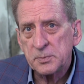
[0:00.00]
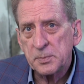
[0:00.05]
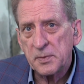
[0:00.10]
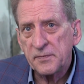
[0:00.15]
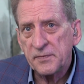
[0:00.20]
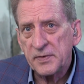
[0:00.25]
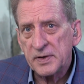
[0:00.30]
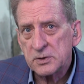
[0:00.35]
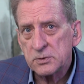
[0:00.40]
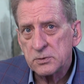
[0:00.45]
a
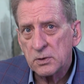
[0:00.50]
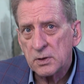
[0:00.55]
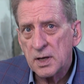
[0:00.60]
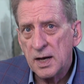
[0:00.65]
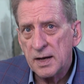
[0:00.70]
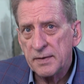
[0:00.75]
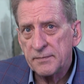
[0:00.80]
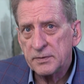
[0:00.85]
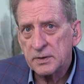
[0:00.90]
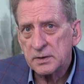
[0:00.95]
professional
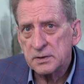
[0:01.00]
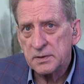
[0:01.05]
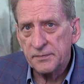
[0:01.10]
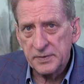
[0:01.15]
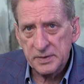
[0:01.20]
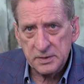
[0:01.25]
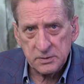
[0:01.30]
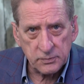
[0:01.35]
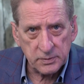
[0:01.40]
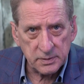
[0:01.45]
conflict
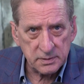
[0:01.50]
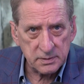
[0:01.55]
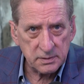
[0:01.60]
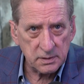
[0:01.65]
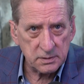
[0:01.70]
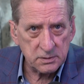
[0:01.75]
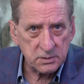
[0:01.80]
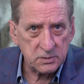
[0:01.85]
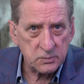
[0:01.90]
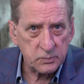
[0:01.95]
of interest,
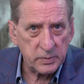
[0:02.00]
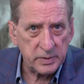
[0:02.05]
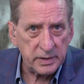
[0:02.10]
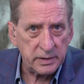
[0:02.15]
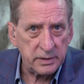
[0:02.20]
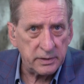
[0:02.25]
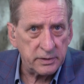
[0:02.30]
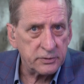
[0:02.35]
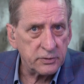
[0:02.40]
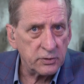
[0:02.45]
such as when
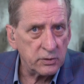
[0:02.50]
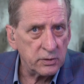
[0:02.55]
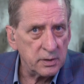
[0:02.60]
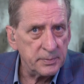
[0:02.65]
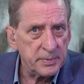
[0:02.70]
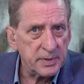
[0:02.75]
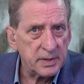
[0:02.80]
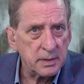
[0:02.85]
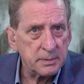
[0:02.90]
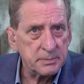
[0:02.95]
an attorney
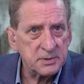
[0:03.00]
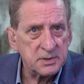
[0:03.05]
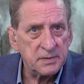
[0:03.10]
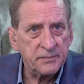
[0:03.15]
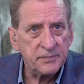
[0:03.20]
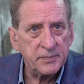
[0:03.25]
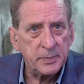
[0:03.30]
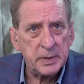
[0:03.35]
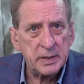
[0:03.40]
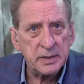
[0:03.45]
becomes
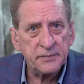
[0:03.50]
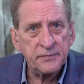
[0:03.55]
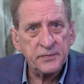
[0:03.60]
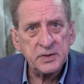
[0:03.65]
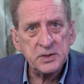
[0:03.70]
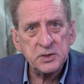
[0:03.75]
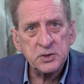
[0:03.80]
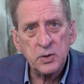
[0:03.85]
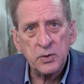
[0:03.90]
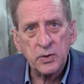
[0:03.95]
the
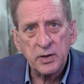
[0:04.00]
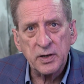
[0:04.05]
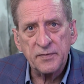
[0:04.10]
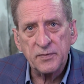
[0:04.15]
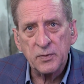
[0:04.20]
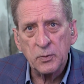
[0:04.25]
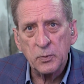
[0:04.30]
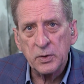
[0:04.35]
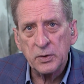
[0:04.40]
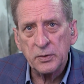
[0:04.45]
beneficiary
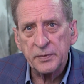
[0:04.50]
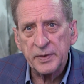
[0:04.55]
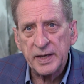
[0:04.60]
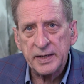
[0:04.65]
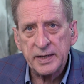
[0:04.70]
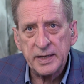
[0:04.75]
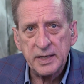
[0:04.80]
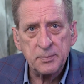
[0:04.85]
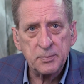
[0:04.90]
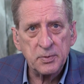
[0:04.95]
of a will
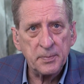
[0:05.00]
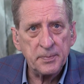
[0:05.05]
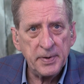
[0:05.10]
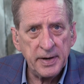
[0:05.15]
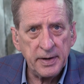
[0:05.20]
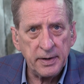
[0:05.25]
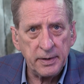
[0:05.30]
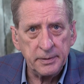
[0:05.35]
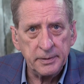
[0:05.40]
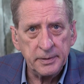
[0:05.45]
that he
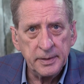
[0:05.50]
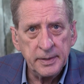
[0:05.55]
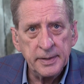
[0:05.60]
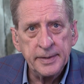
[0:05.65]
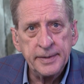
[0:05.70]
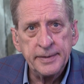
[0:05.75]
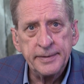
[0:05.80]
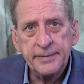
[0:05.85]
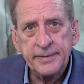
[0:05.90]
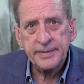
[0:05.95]
prepared,
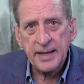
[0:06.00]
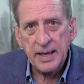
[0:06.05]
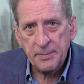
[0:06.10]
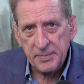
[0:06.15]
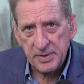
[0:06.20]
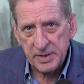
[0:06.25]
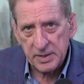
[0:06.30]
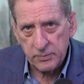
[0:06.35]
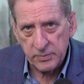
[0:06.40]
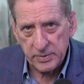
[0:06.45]
that
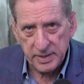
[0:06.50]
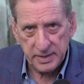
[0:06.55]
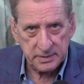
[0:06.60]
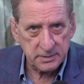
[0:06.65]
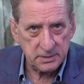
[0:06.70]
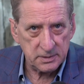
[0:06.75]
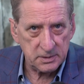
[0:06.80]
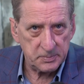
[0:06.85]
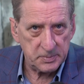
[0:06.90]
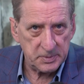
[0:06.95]
may
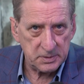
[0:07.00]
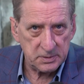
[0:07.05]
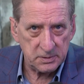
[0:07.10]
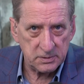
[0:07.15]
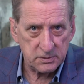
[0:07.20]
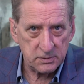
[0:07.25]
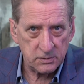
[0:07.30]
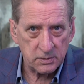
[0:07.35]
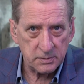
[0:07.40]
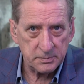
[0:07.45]
create
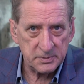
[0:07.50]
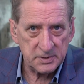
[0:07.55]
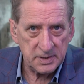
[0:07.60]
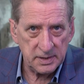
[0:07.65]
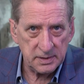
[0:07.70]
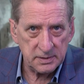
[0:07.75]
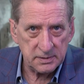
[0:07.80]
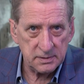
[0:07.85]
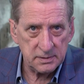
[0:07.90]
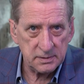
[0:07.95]
suspicious
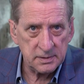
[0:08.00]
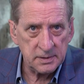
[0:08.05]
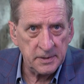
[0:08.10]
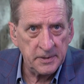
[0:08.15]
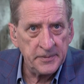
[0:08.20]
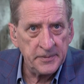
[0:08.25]
circumstances.